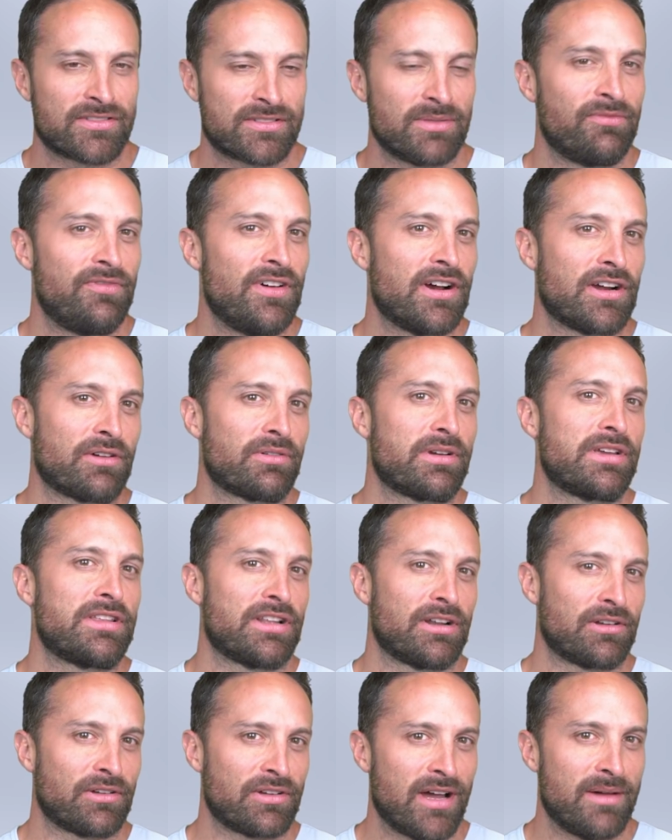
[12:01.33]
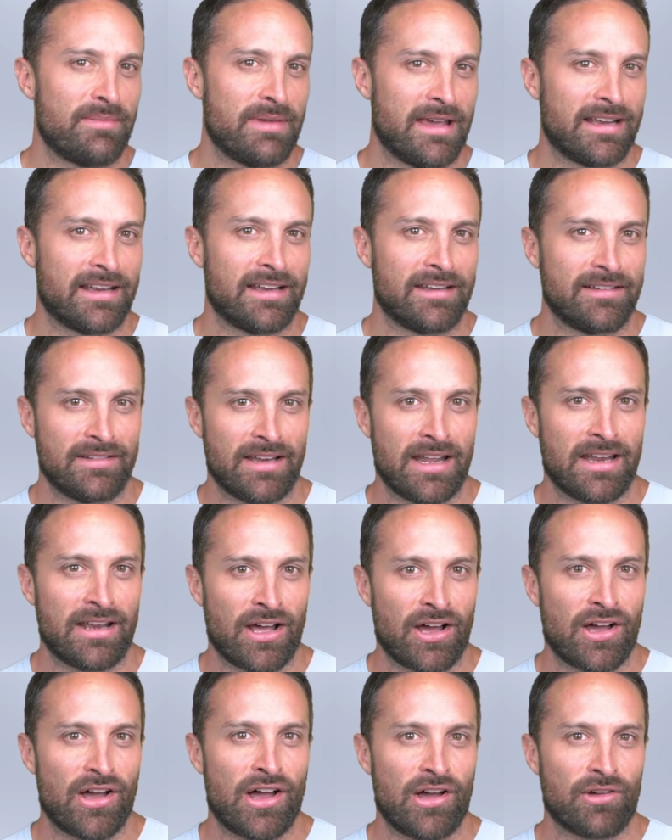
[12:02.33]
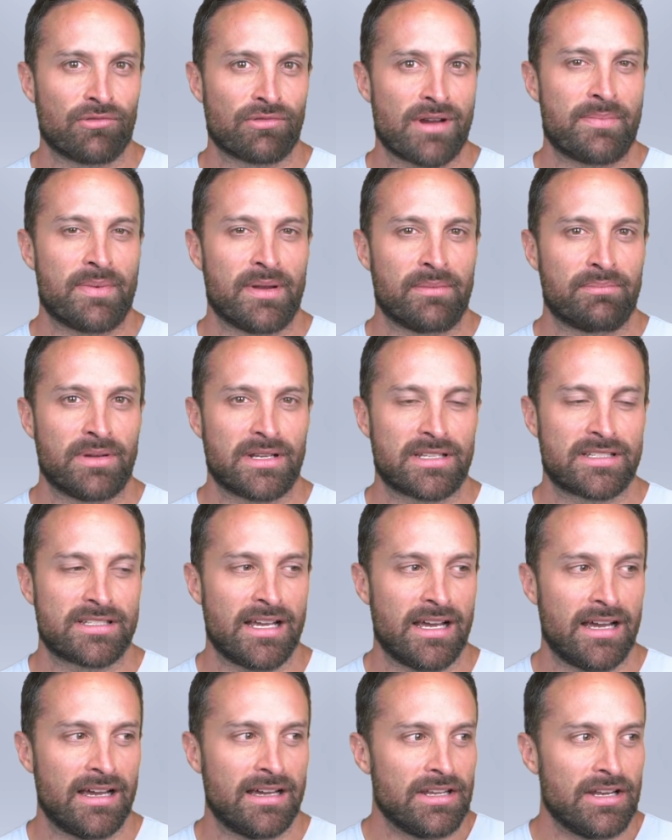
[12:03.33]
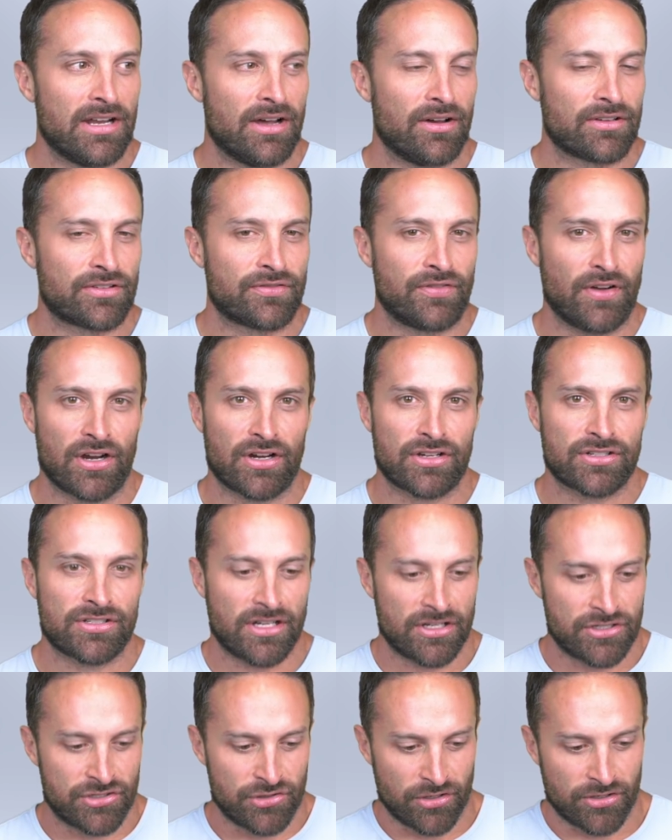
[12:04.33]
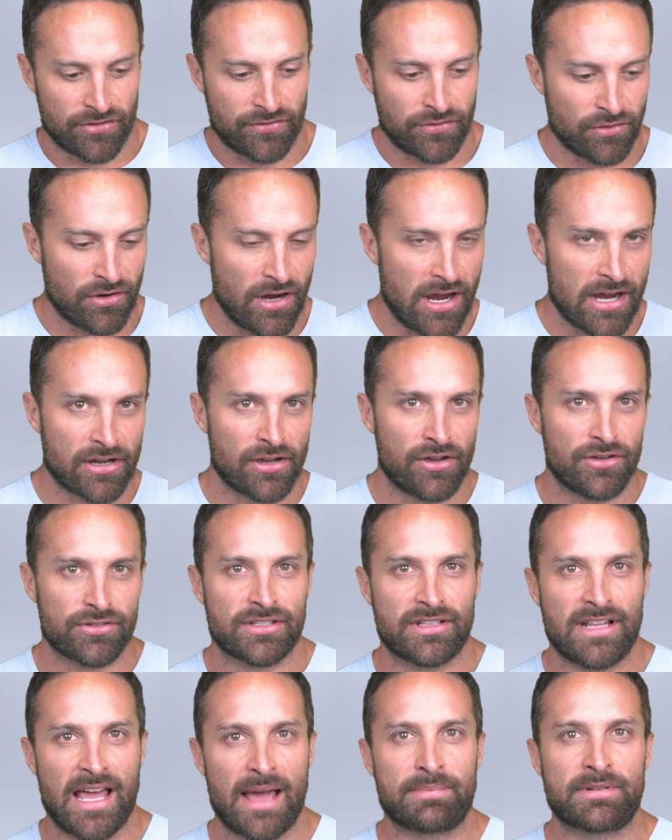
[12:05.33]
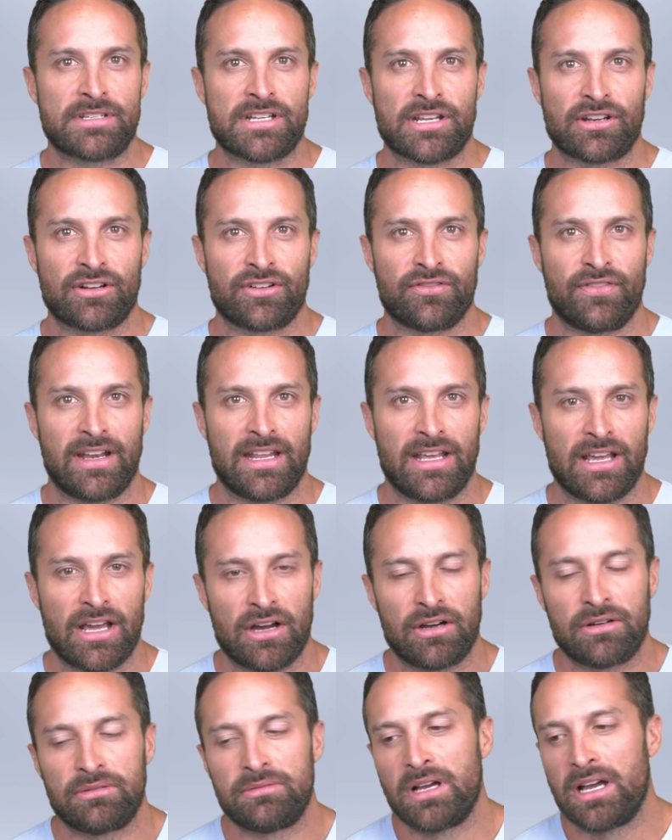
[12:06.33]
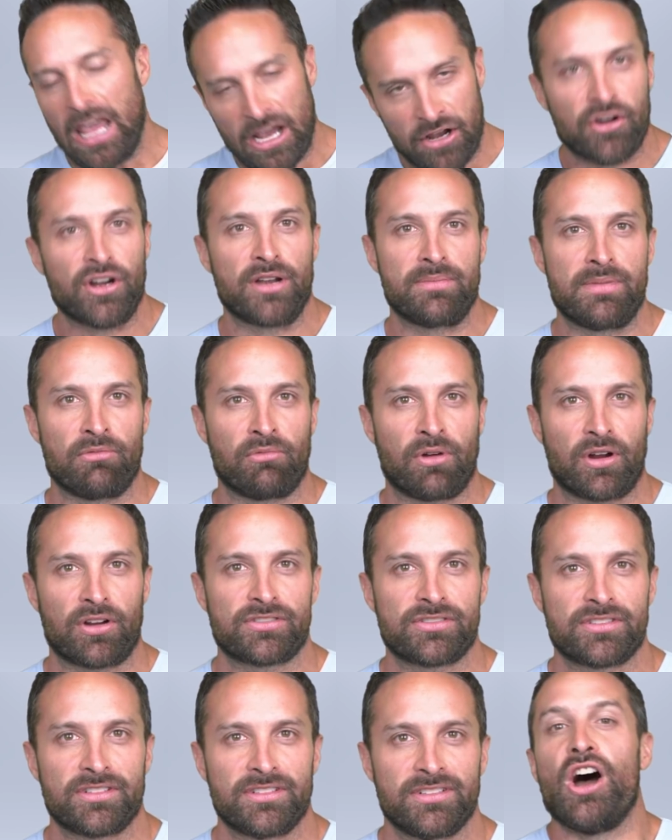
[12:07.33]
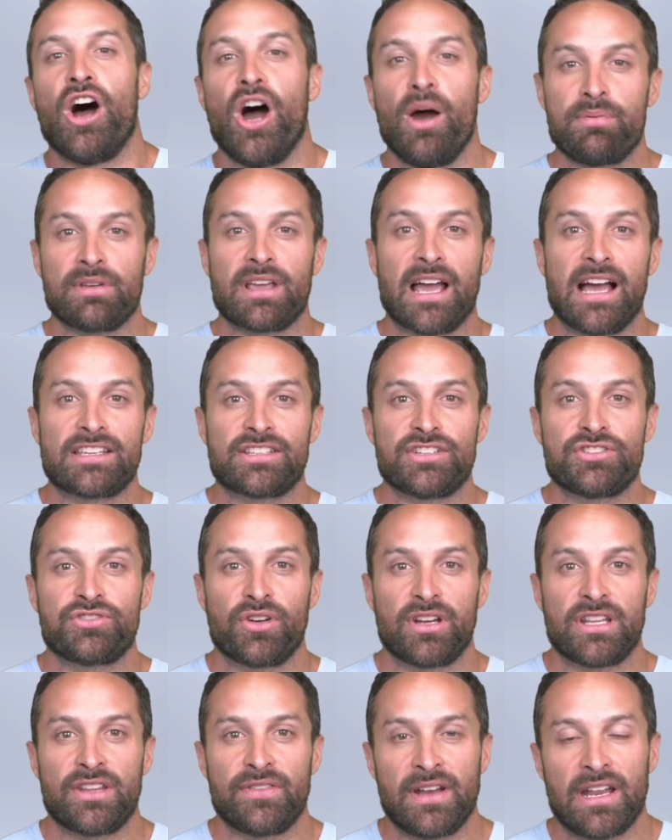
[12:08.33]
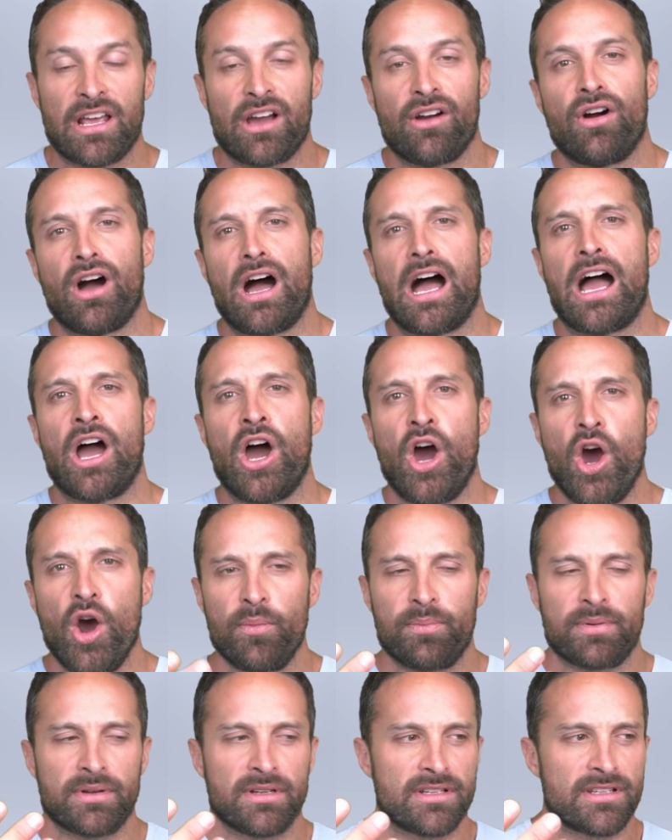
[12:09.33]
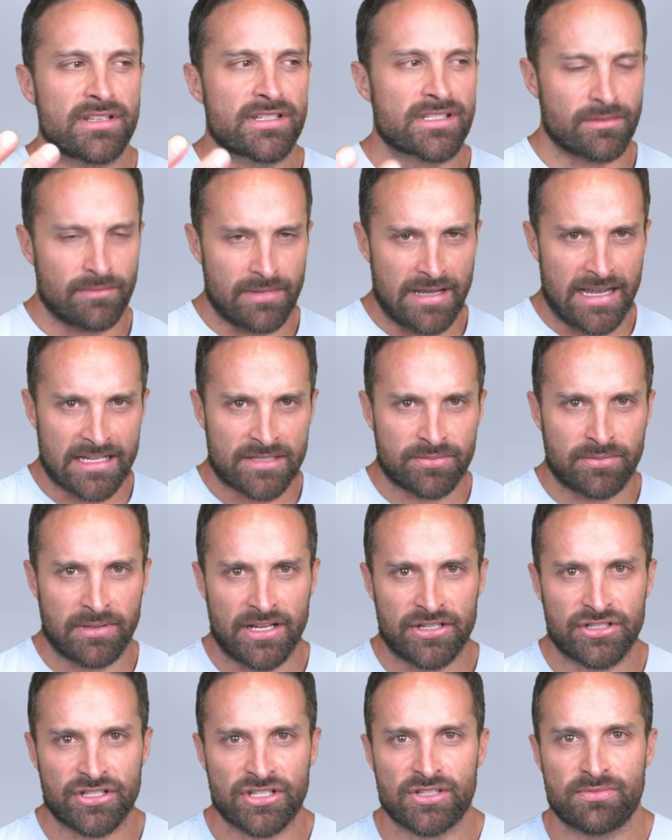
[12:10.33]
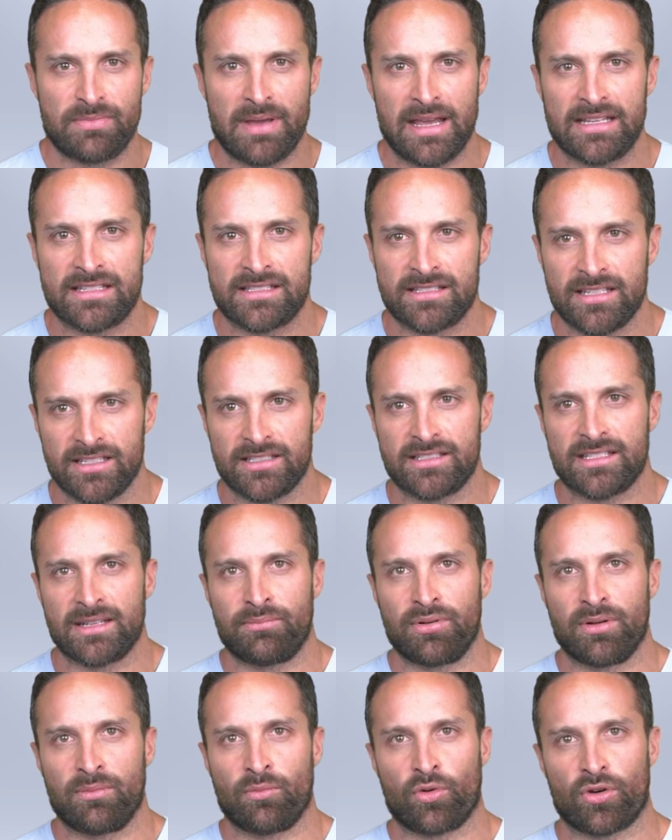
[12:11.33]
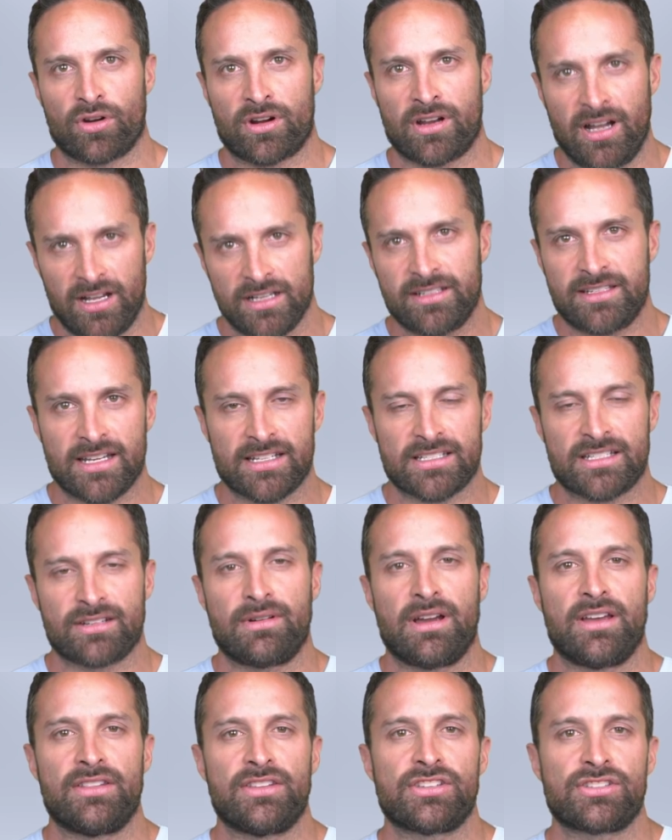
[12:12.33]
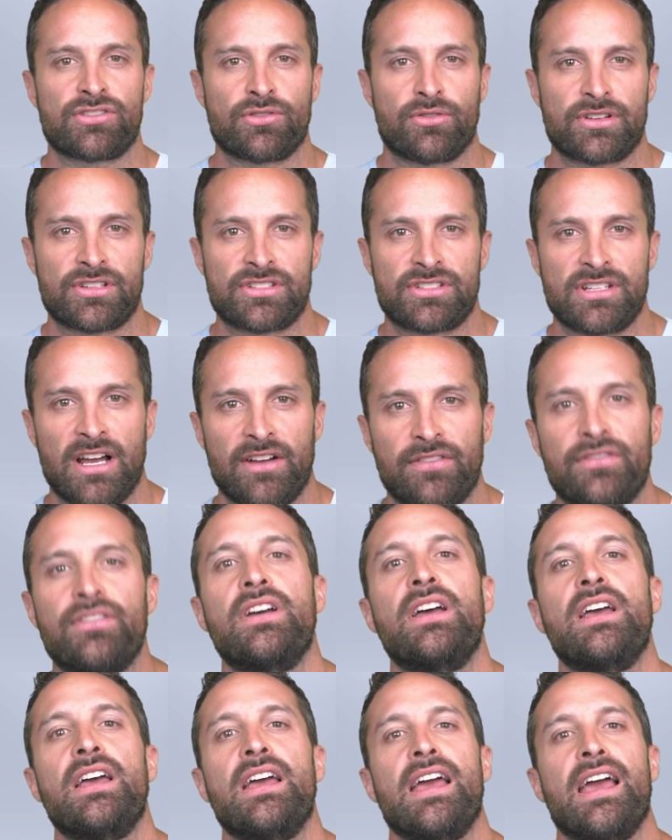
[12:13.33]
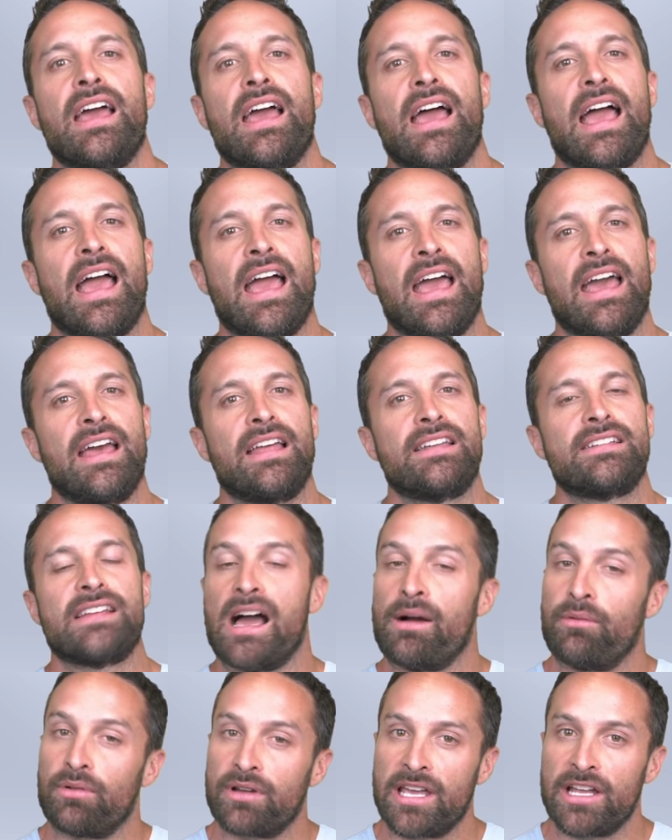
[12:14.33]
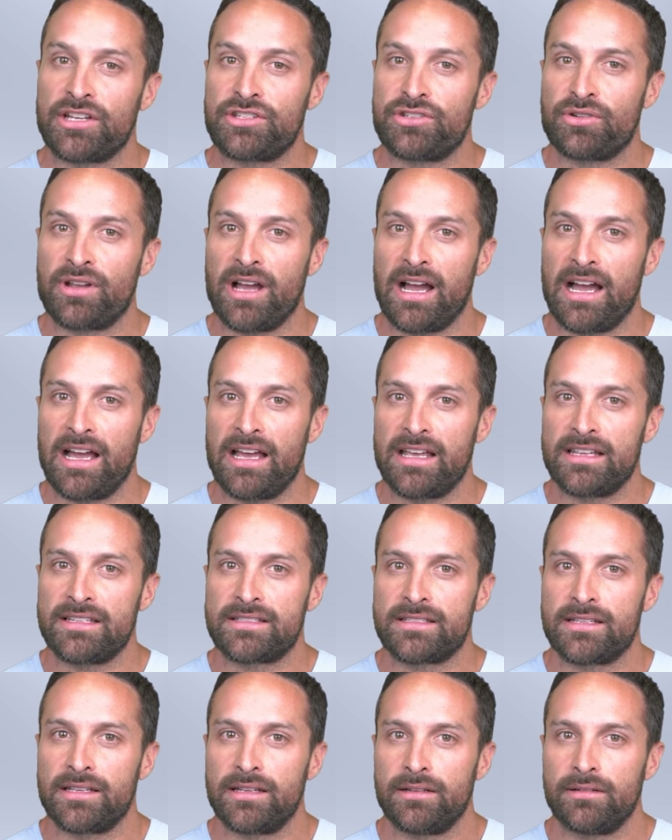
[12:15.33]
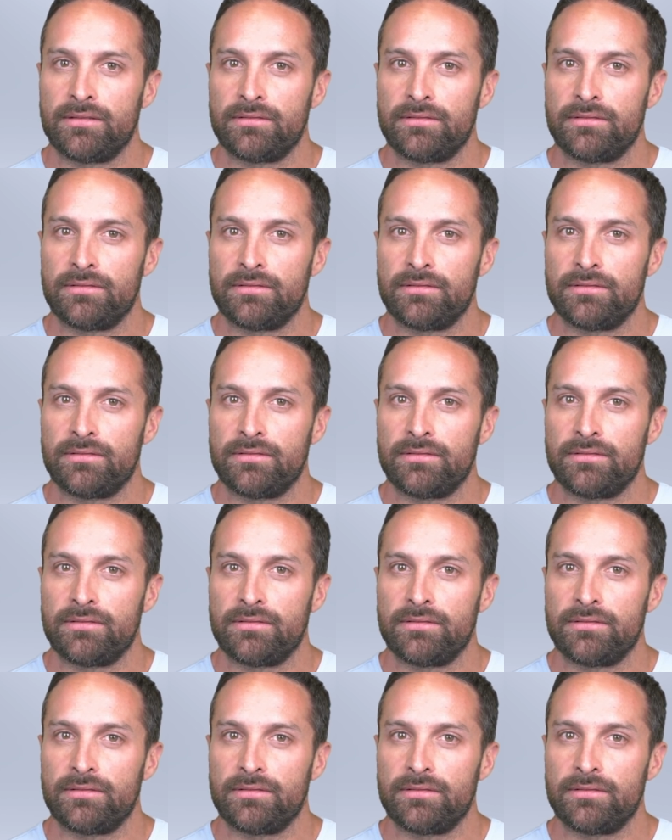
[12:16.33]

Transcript: some fuckery that'll come in and, and I'll, I'll rip it. But uh, you know, as far as uh, George Farah goes in that particular video, it could have been worse. Hope you guys enjoyed the video. I hope some of my explanations made sense and put more context around this sort of stuff. And I will catch you guys